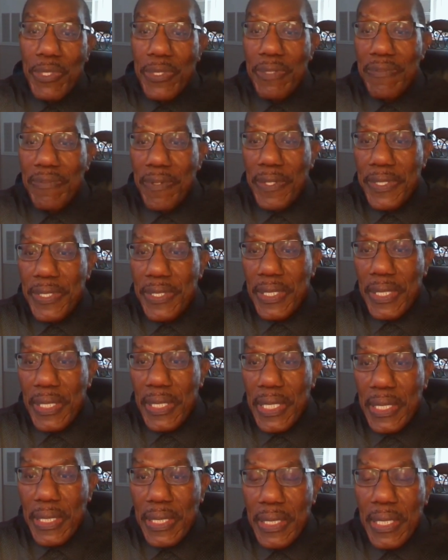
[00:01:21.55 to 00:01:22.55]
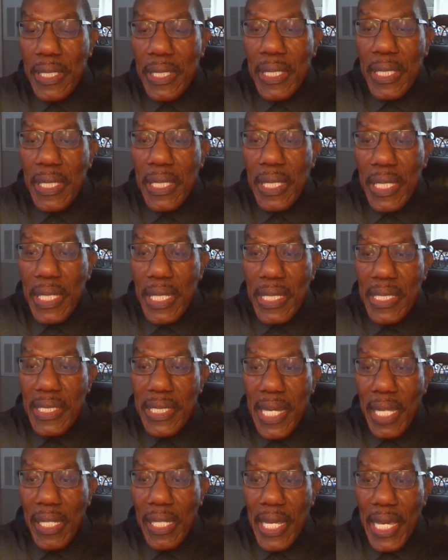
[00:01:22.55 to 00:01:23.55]
University in
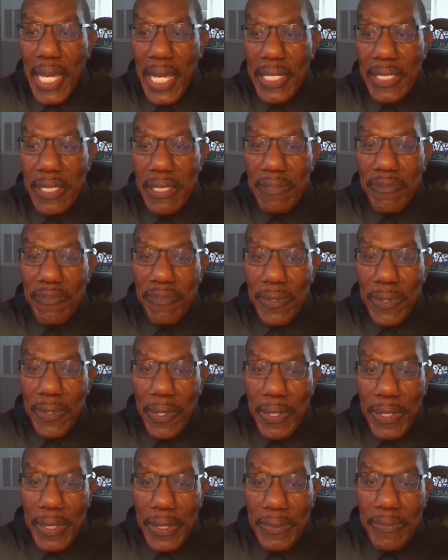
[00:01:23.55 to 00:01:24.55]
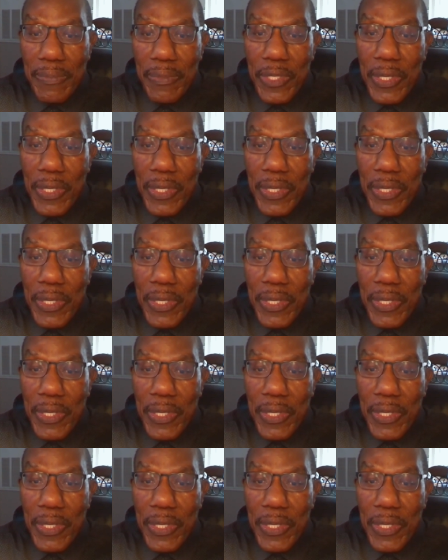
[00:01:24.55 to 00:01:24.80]
Tallahassee, Florida.